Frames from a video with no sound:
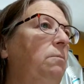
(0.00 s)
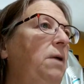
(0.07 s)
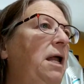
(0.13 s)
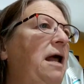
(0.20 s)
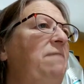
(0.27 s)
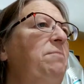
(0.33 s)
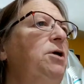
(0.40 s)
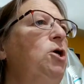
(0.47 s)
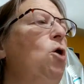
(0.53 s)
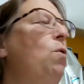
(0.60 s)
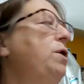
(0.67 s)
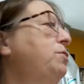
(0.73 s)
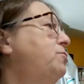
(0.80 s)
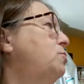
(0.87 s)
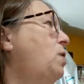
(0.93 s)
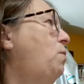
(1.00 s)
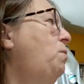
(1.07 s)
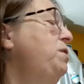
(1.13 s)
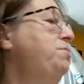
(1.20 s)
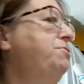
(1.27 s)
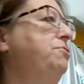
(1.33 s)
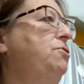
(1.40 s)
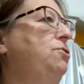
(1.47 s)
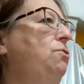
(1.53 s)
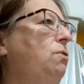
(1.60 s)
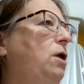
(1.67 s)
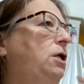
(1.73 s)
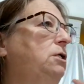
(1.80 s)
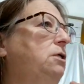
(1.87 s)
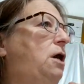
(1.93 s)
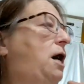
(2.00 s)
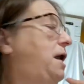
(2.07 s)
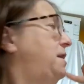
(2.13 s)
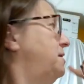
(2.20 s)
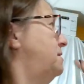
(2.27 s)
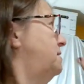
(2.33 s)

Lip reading: and I've been going through. I went through a lot of the